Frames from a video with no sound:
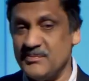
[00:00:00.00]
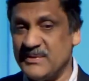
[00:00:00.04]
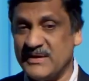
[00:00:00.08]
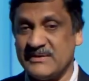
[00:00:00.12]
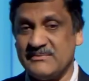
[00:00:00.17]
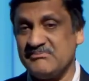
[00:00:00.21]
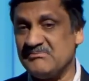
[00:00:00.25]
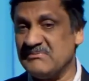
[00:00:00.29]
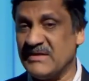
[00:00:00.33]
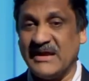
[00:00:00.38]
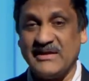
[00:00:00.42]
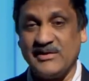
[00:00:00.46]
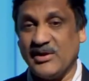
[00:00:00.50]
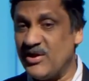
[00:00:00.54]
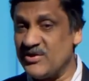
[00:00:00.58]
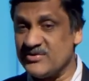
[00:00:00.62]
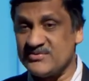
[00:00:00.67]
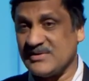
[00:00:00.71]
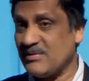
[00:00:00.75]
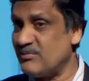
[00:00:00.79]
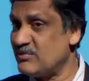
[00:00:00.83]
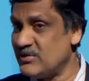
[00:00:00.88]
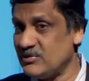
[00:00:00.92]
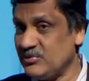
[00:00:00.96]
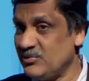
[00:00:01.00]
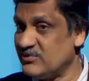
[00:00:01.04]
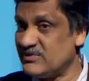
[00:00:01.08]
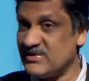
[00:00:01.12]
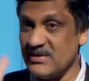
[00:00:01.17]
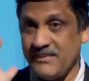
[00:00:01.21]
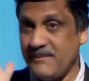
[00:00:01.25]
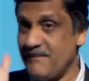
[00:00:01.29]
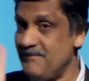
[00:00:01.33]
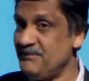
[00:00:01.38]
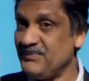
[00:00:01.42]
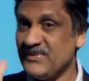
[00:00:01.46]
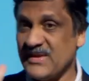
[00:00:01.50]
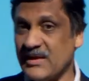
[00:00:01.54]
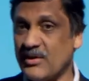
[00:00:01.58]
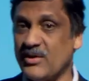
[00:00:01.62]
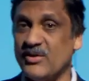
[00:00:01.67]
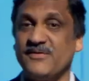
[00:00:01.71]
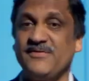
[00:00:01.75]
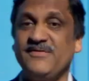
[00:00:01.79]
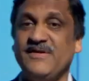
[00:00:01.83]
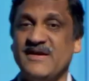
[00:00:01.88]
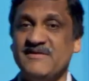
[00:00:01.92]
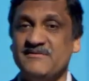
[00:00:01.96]
but I would lose them
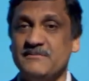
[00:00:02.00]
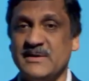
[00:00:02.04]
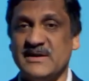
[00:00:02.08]
around 5